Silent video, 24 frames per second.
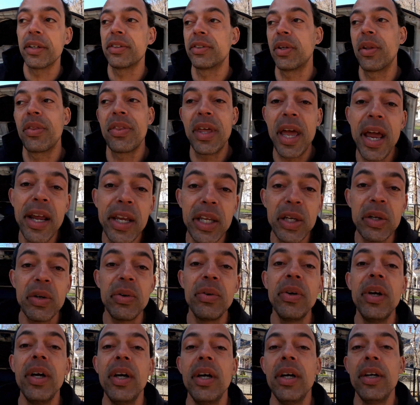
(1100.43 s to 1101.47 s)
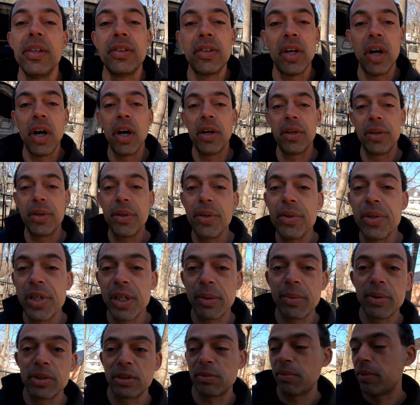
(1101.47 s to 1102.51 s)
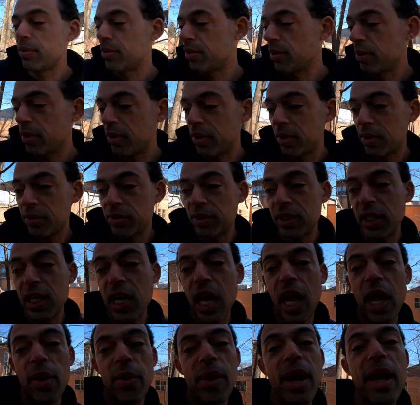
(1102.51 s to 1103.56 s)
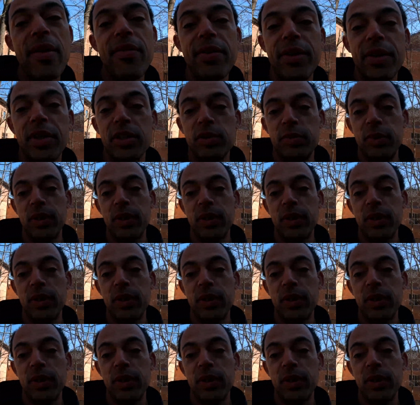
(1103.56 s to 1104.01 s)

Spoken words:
So thank you to all your YouTubers who've been doing those DIY videos,